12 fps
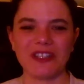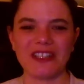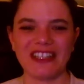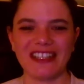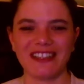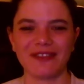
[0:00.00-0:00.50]

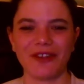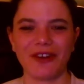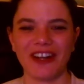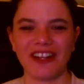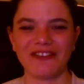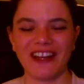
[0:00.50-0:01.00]
much
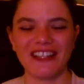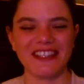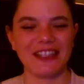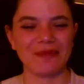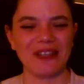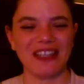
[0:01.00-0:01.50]
for
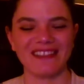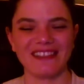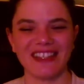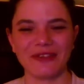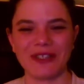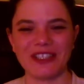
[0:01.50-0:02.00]
inviting me.
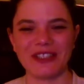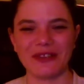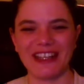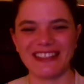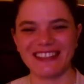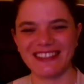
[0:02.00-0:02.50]
That was
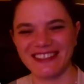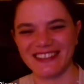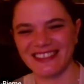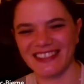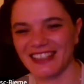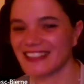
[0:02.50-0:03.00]
great.
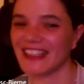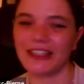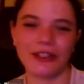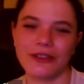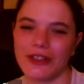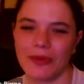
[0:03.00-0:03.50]
And
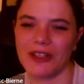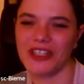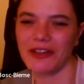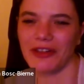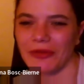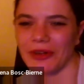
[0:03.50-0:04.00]
thank you so
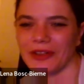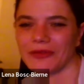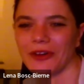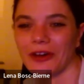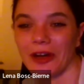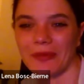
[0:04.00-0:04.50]
much, everyone,
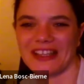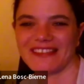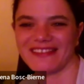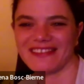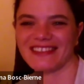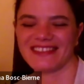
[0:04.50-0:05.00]
for
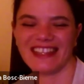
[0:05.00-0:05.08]
coming.